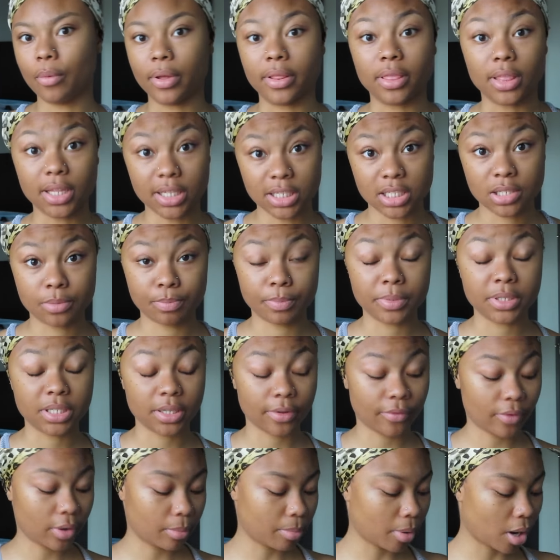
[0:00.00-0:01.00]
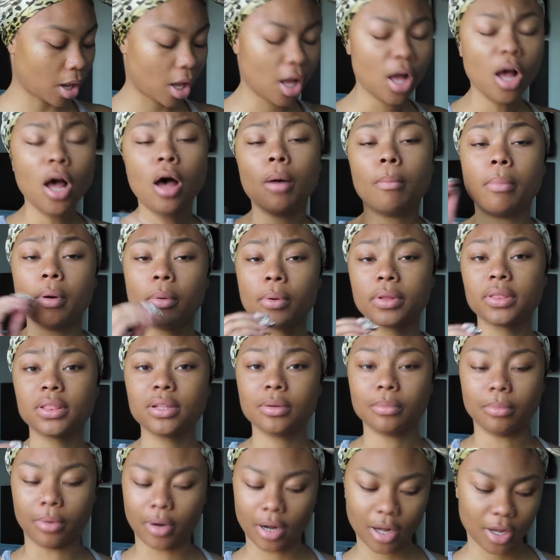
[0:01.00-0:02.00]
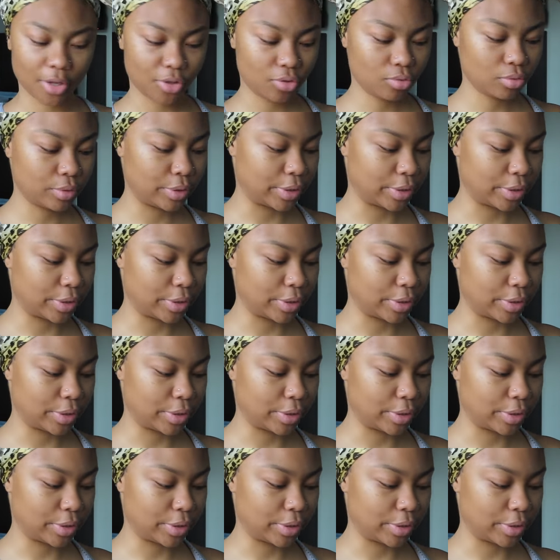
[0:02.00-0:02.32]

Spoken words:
with this specific bra, but with the bra, I